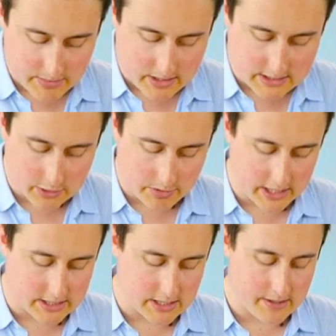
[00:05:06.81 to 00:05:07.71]
to make this a little bit
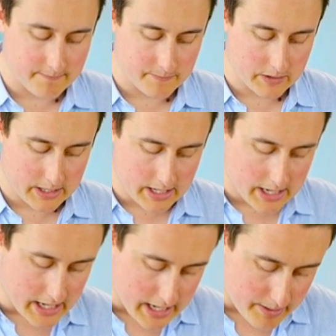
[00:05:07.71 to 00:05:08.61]
easier,
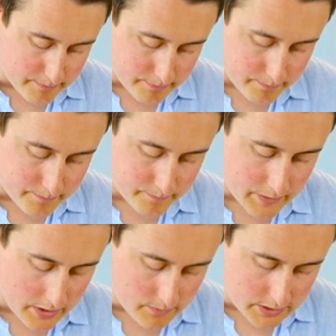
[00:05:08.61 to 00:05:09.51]
um,
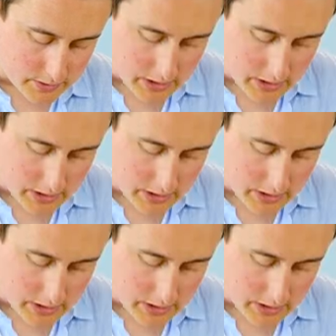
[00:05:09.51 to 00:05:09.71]
no, we're doing